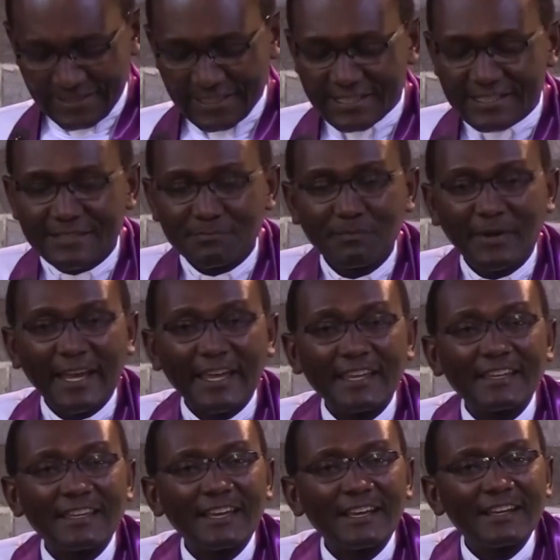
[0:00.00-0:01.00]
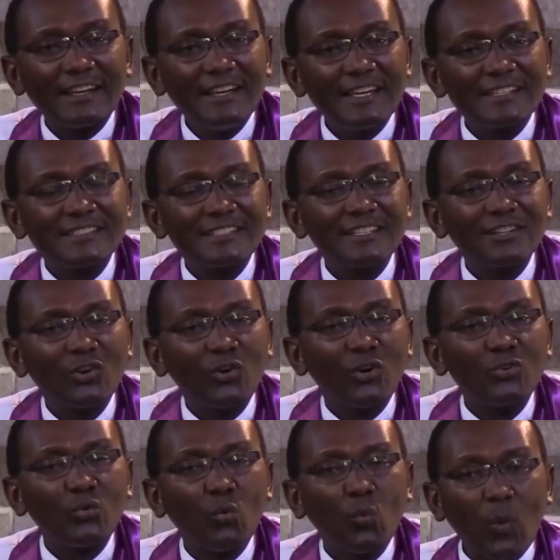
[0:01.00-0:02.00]
is by letting
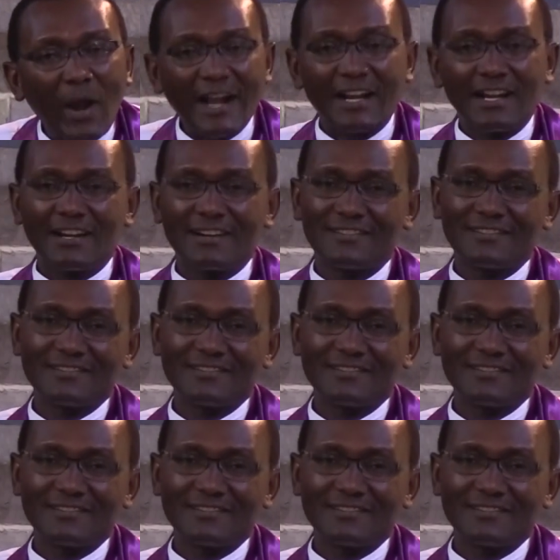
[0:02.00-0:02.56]
God work